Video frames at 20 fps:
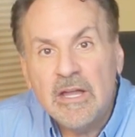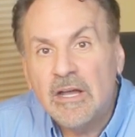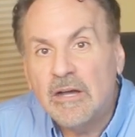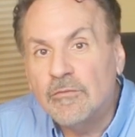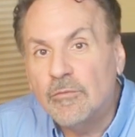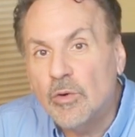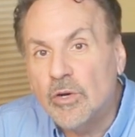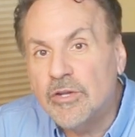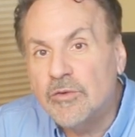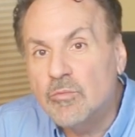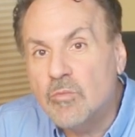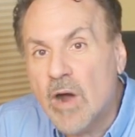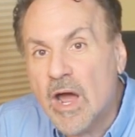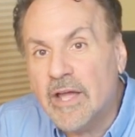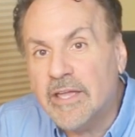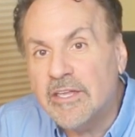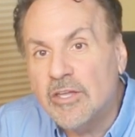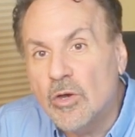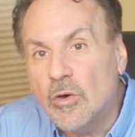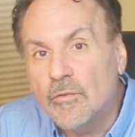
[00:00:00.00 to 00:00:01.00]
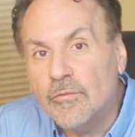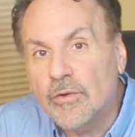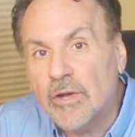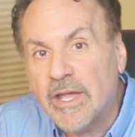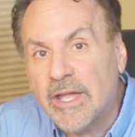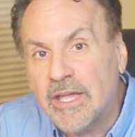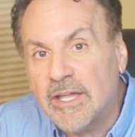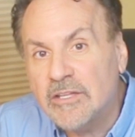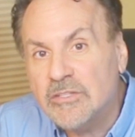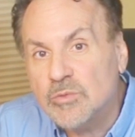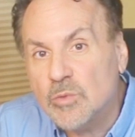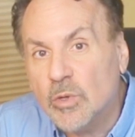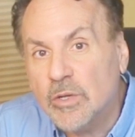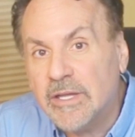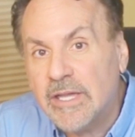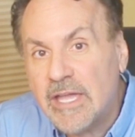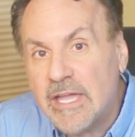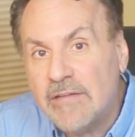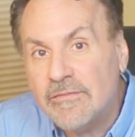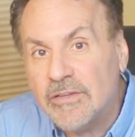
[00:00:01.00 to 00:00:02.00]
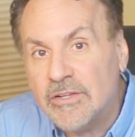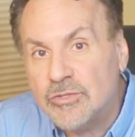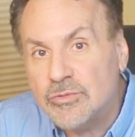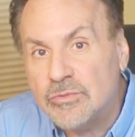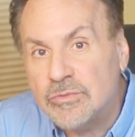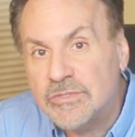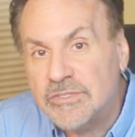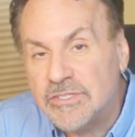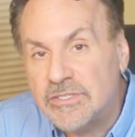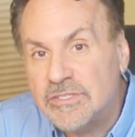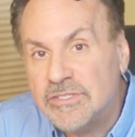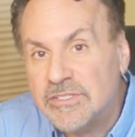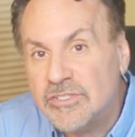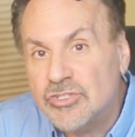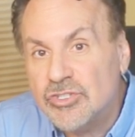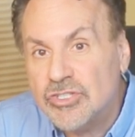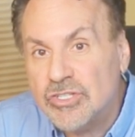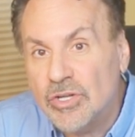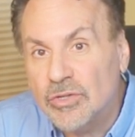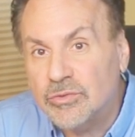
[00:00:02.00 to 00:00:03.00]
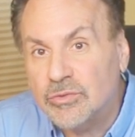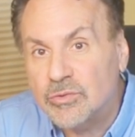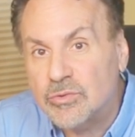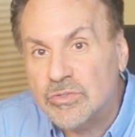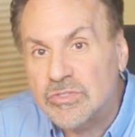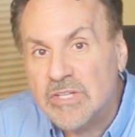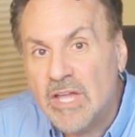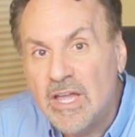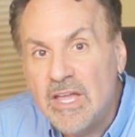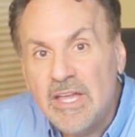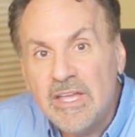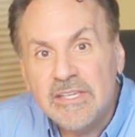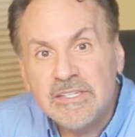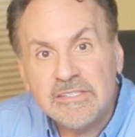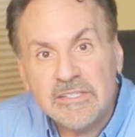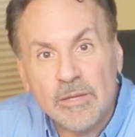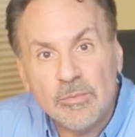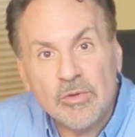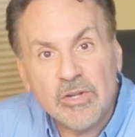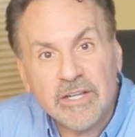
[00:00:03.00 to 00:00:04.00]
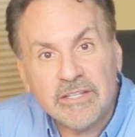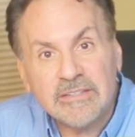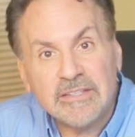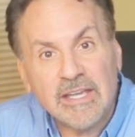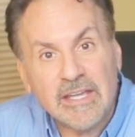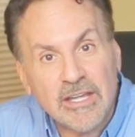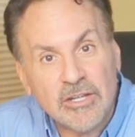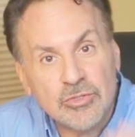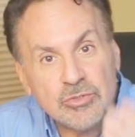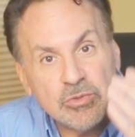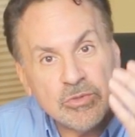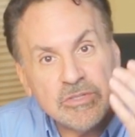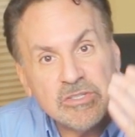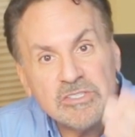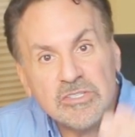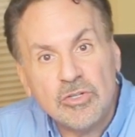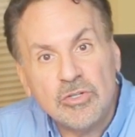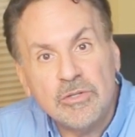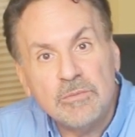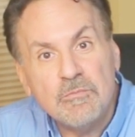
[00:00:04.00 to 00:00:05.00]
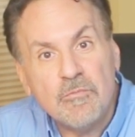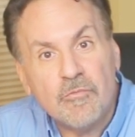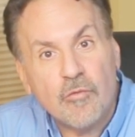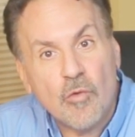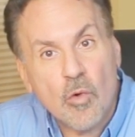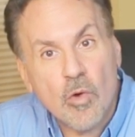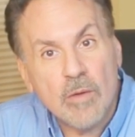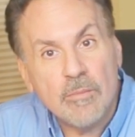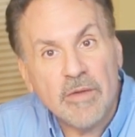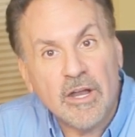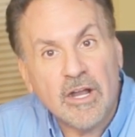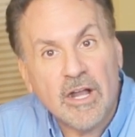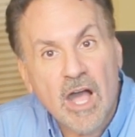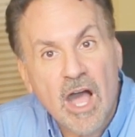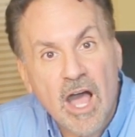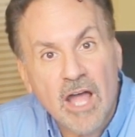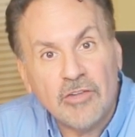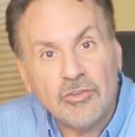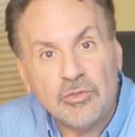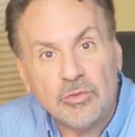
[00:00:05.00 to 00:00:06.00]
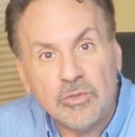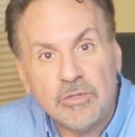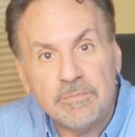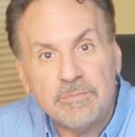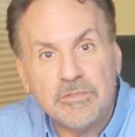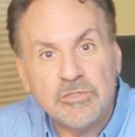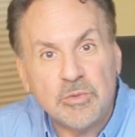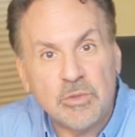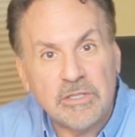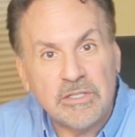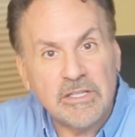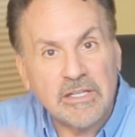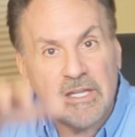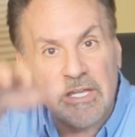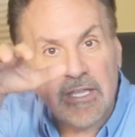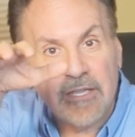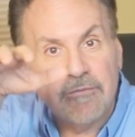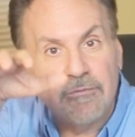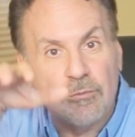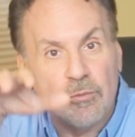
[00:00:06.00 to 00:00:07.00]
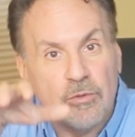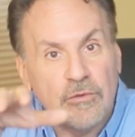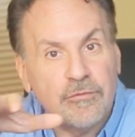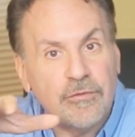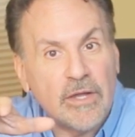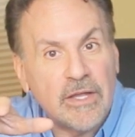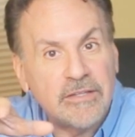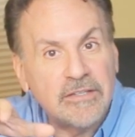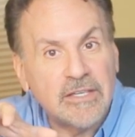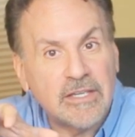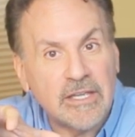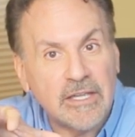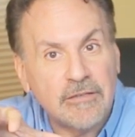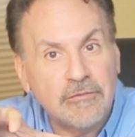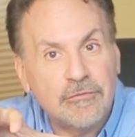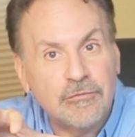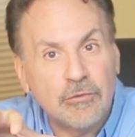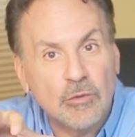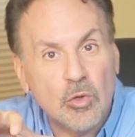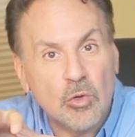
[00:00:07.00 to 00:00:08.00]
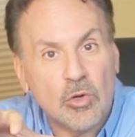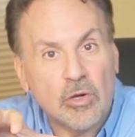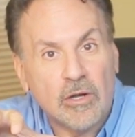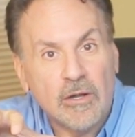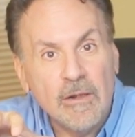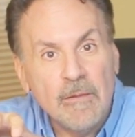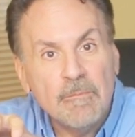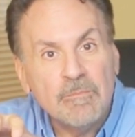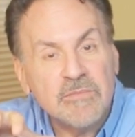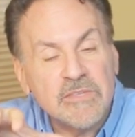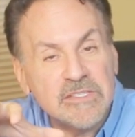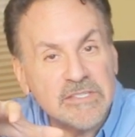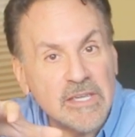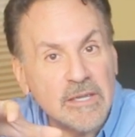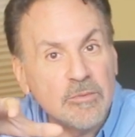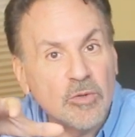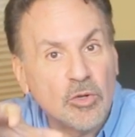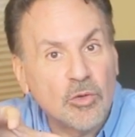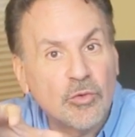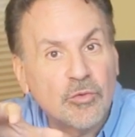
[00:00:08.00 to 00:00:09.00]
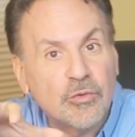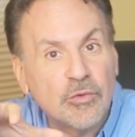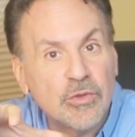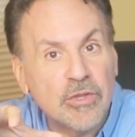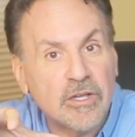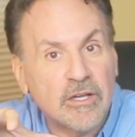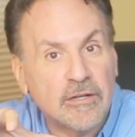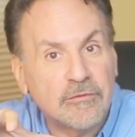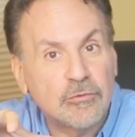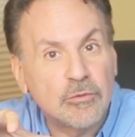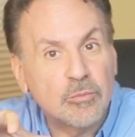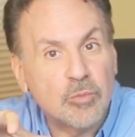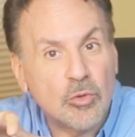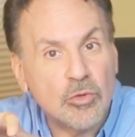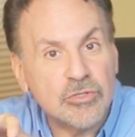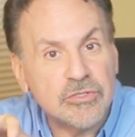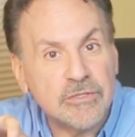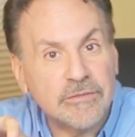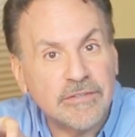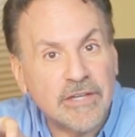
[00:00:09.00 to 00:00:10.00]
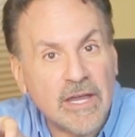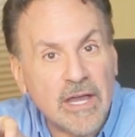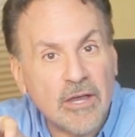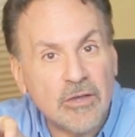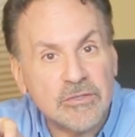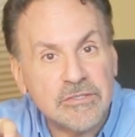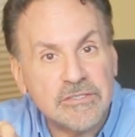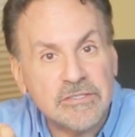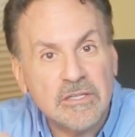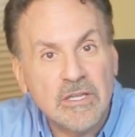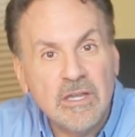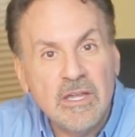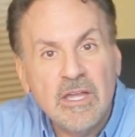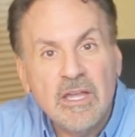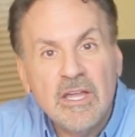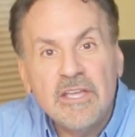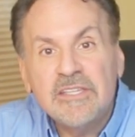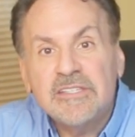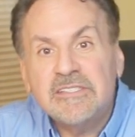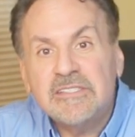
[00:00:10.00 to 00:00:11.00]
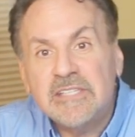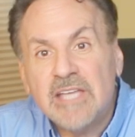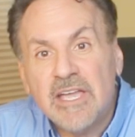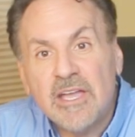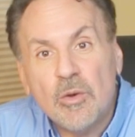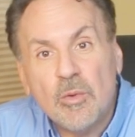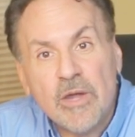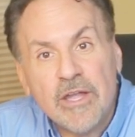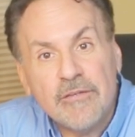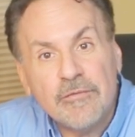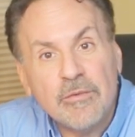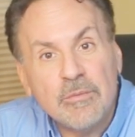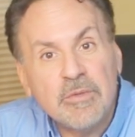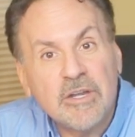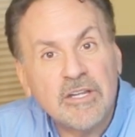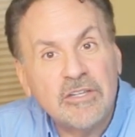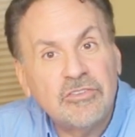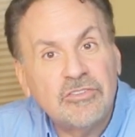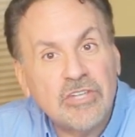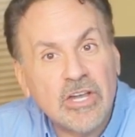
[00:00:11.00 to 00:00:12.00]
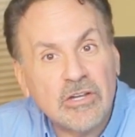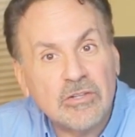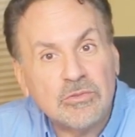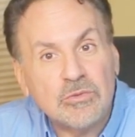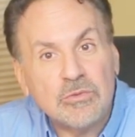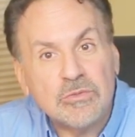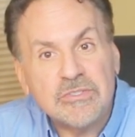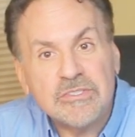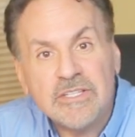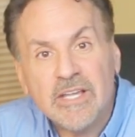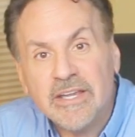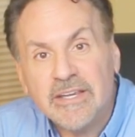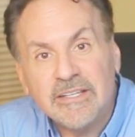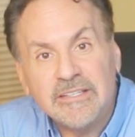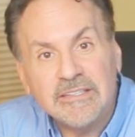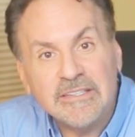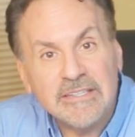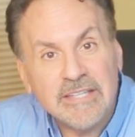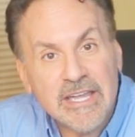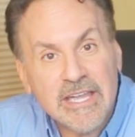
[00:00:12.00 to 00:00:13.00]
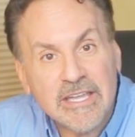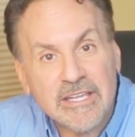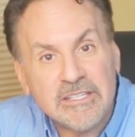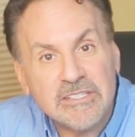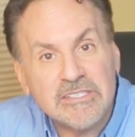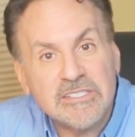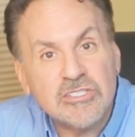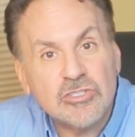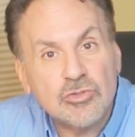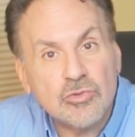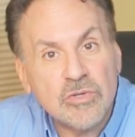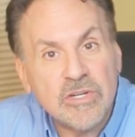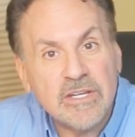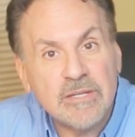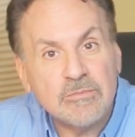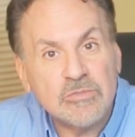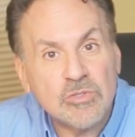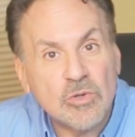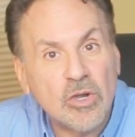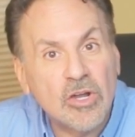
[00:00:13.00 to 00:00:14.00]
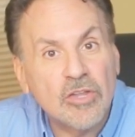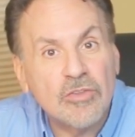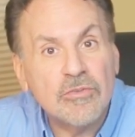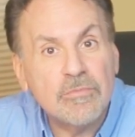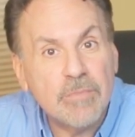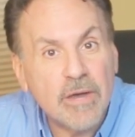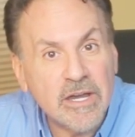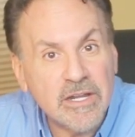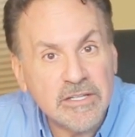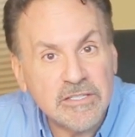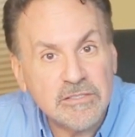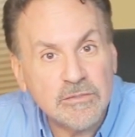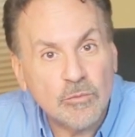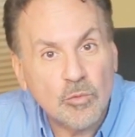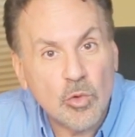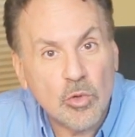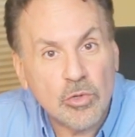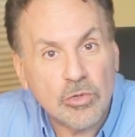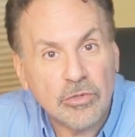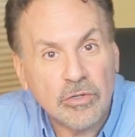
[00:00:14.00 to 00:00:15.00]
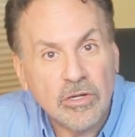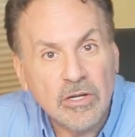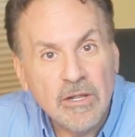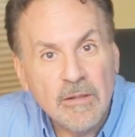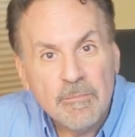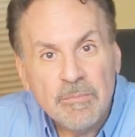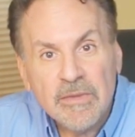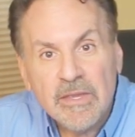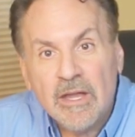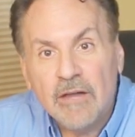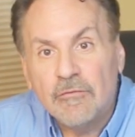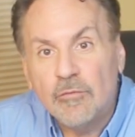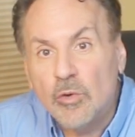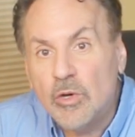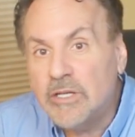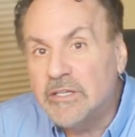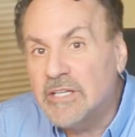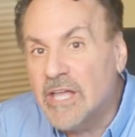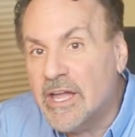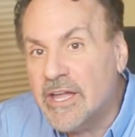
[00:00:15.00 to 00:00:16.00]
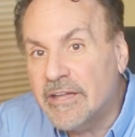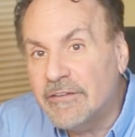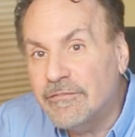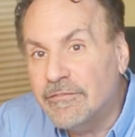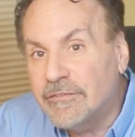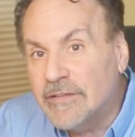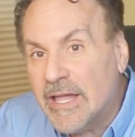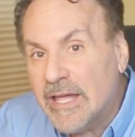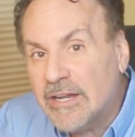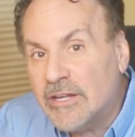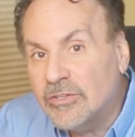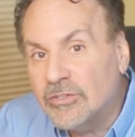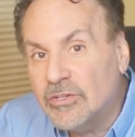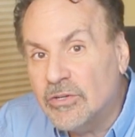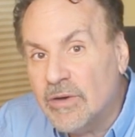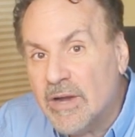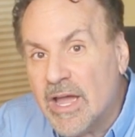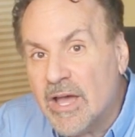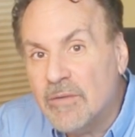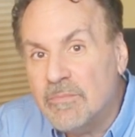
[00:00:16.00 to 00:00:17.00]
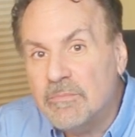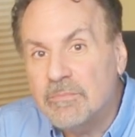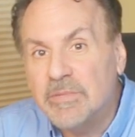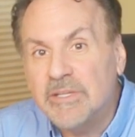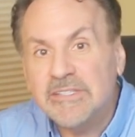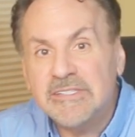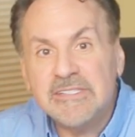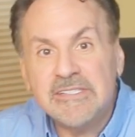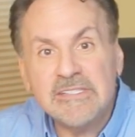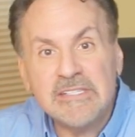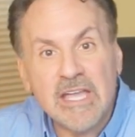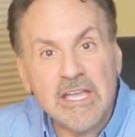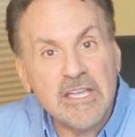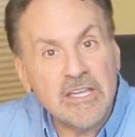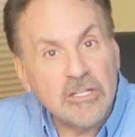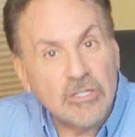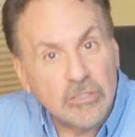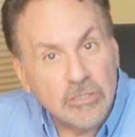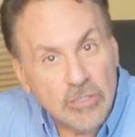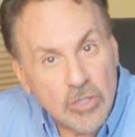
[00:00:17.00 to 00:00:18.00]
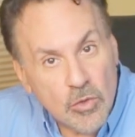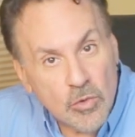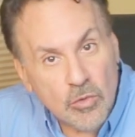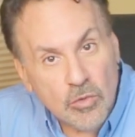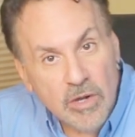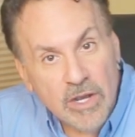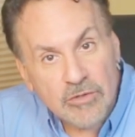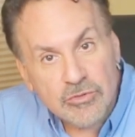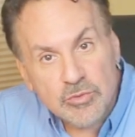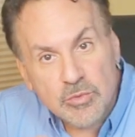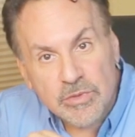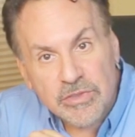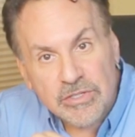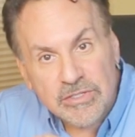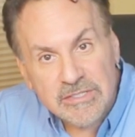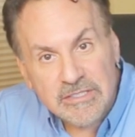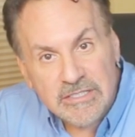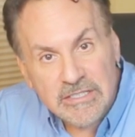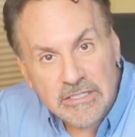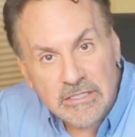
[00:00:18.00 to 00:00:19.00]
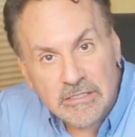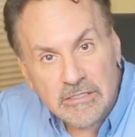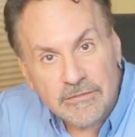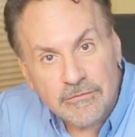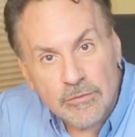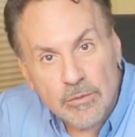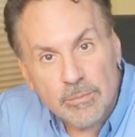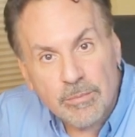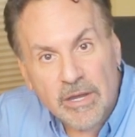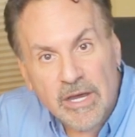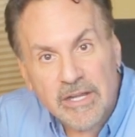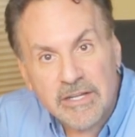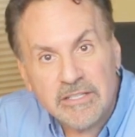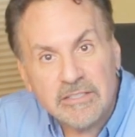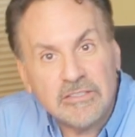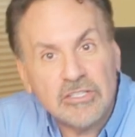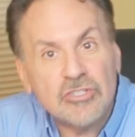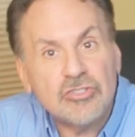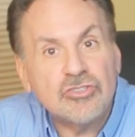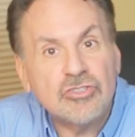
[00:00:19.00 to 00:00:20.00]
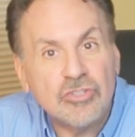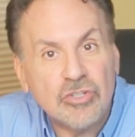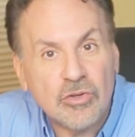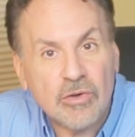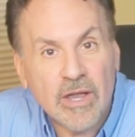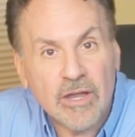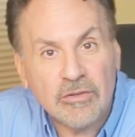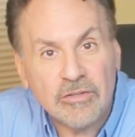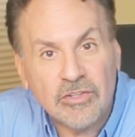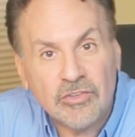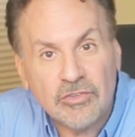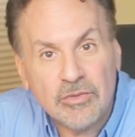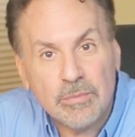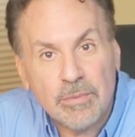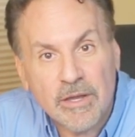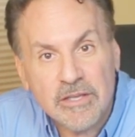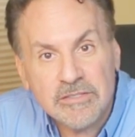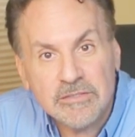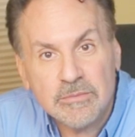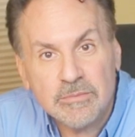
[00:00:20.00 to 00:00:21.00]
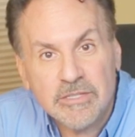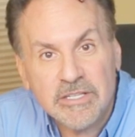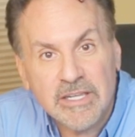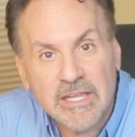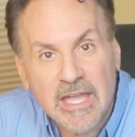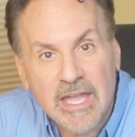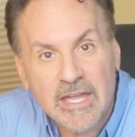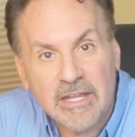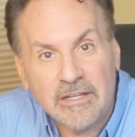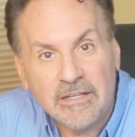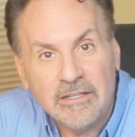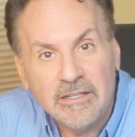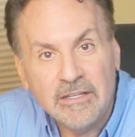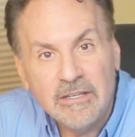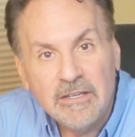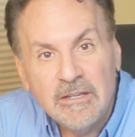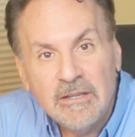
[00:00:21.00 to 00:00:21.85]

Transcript: Avoid rocky overhangs or cave entrances as shelters. Someone at the entrance could form a conduit between the cave roof and the cave floor. The same goes for the covered porch of a house. Stay away from conductors like lakes, streams, or other bodies of water. Avoid lying flat on the ground, but stay in a low crouch with as little of your body touching the ground as you possibly can.